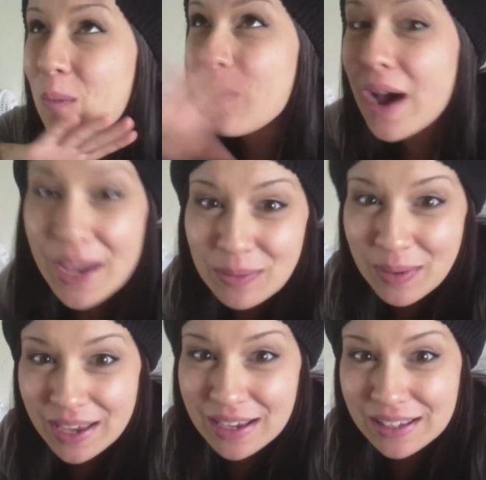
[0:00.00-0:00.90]
wide
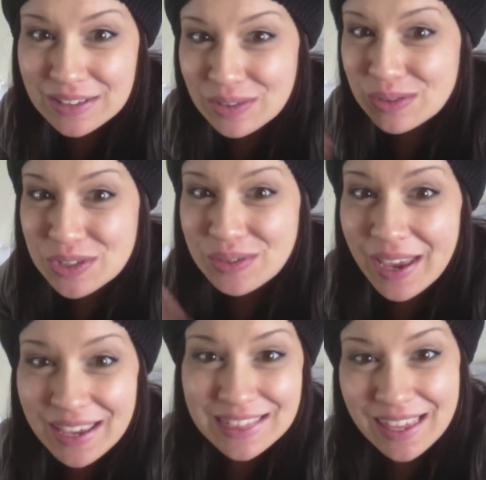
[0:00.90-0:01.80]
awake. Don't you
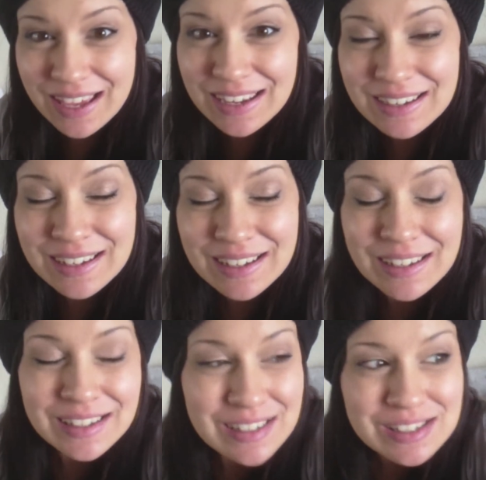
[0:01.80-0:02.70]
hate that?
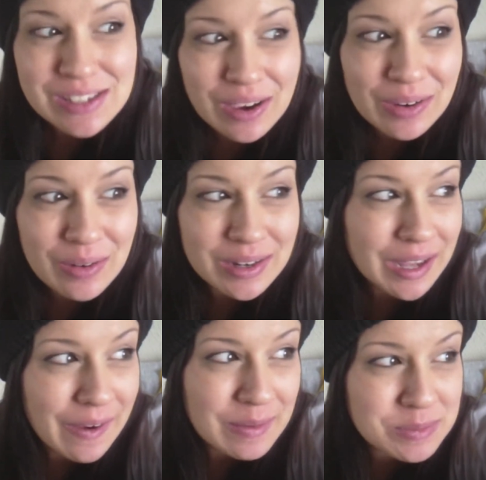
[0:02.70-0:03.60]
So
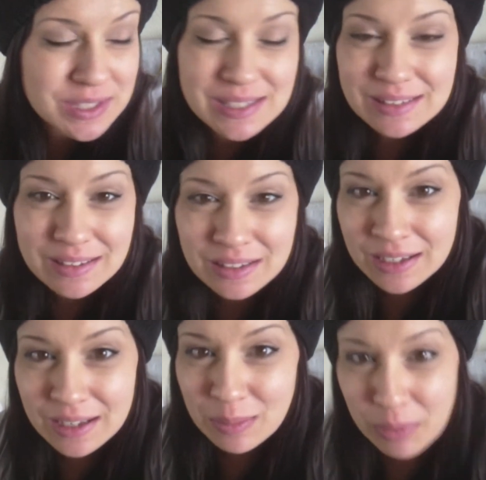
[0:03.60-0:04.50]
now I'm just
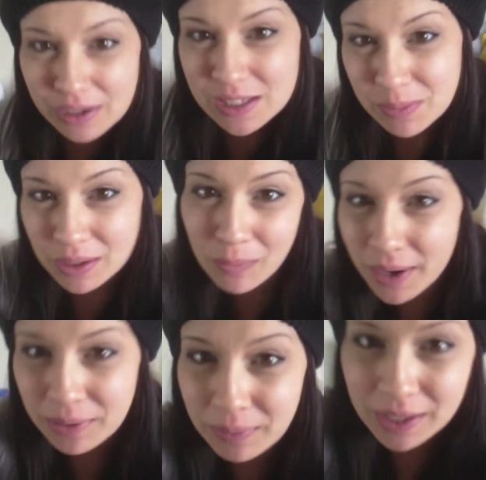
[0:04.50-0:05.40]
going to embrace being
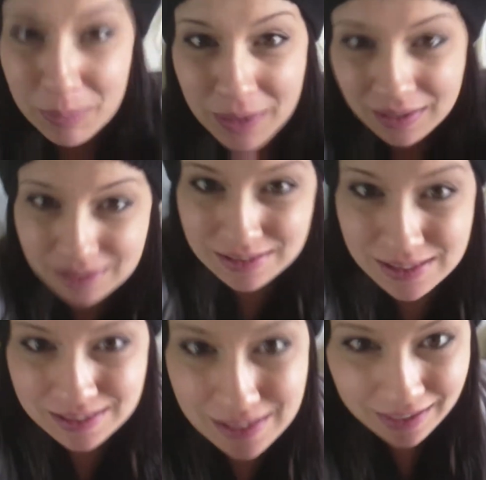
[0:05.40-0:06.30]
wide awake,
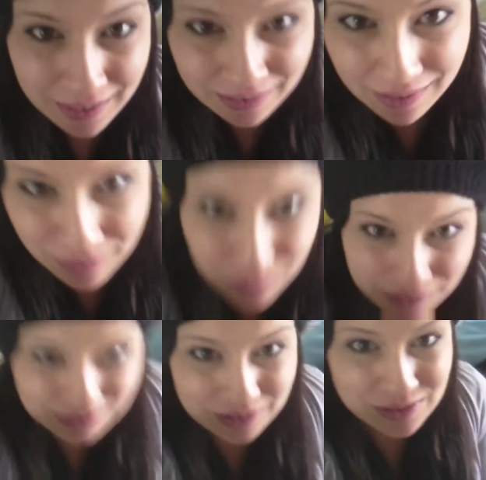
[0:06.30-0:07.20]
because I don't
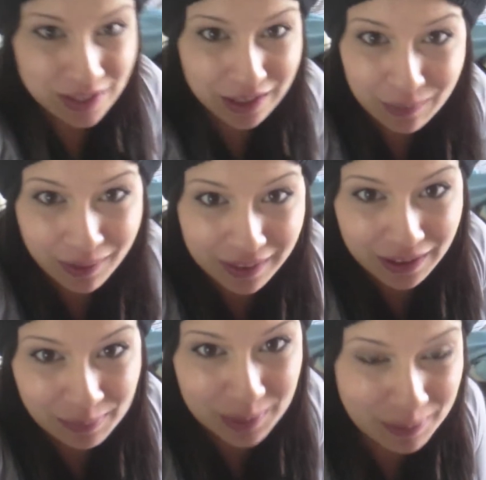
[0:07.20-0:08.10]
think that there's any way that
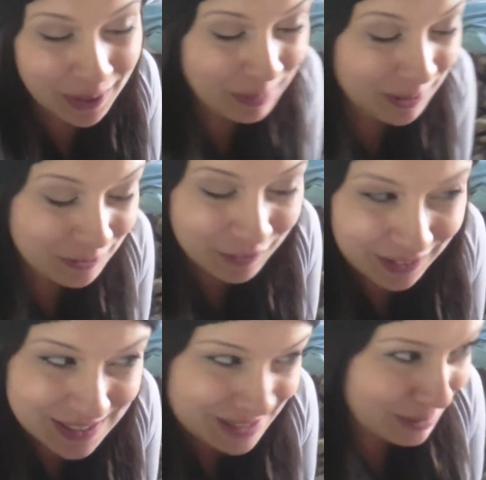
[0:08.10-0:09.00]
I'm going to be able to
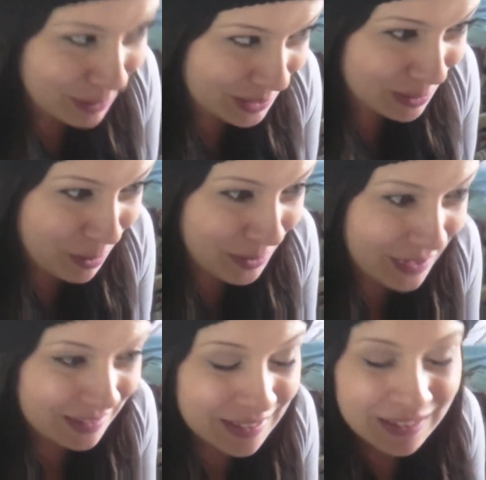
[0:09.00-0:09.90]
fall asleep at this
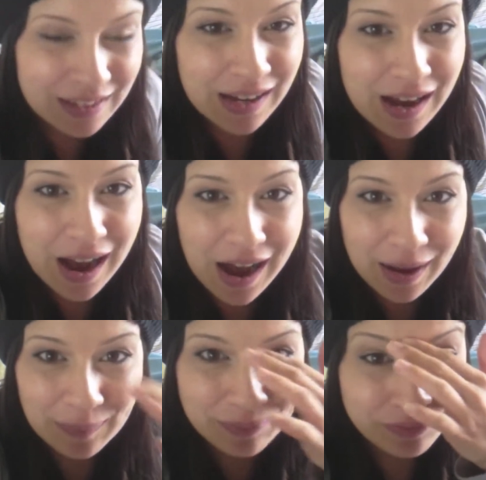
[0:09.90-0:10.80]
point.
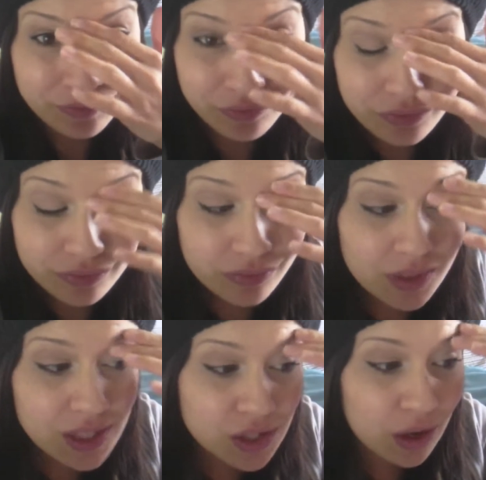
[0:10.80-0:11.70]

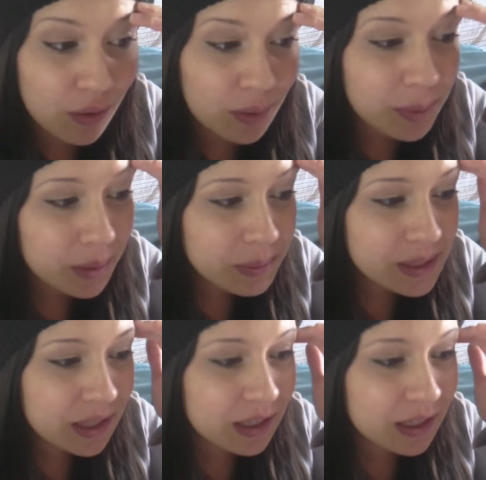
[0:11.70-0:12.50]
So I'll probably